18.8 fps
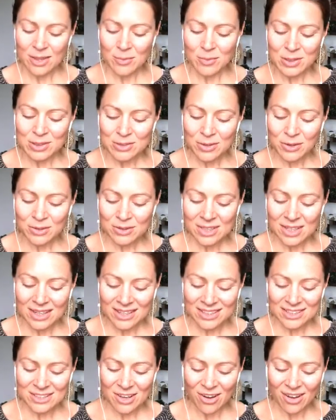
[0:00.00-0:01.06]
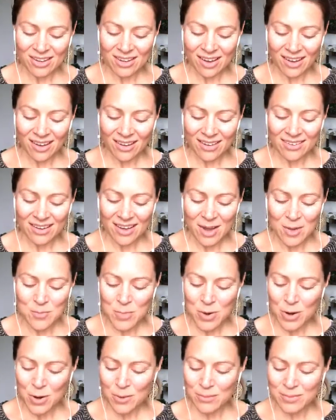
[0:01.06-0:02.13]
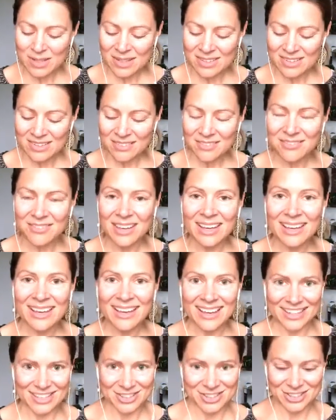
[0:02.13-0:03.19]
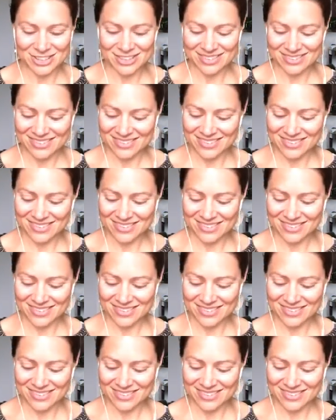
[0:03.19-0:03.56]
The mitote has gone on a permanent vacation.